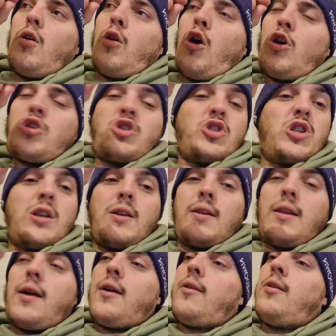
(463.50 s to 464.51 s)

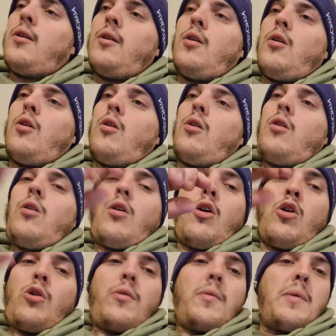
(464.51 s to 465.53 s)
Argentina
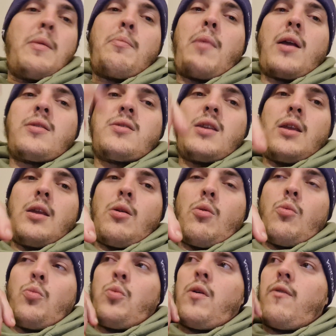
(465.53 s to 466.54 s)
are going to be Messi
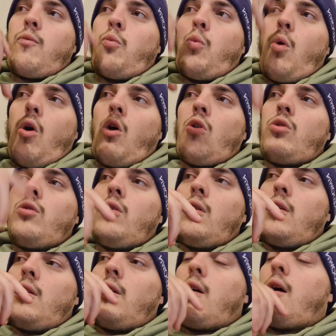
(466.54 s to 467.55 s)
with one,
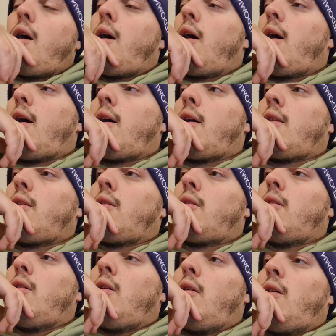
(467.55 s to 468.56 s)

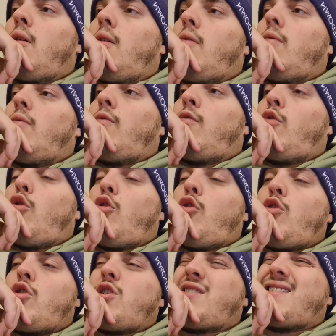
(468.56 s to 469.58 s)
and
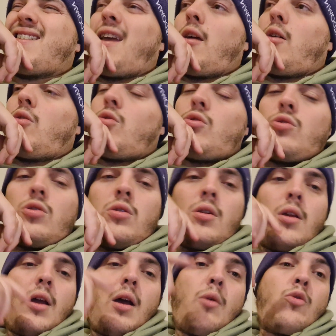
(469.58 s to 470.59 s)
for the second,
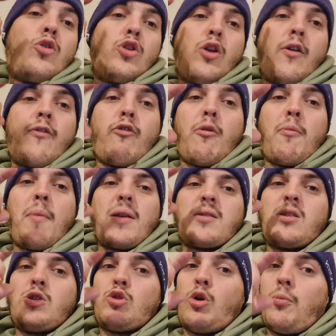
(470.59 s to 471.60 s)
I'm going to go for a
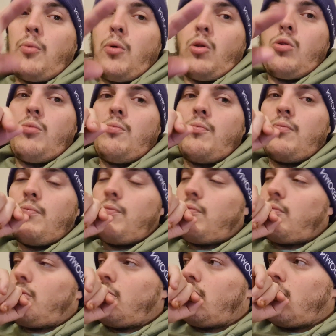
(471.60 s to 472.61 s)
Messi double
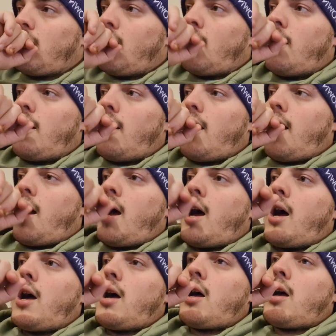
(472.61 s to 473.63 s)

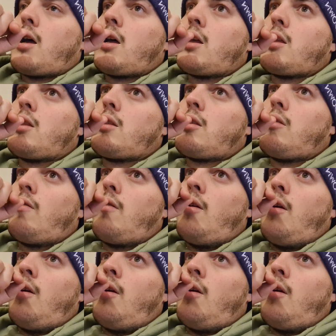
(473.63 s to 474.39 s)
and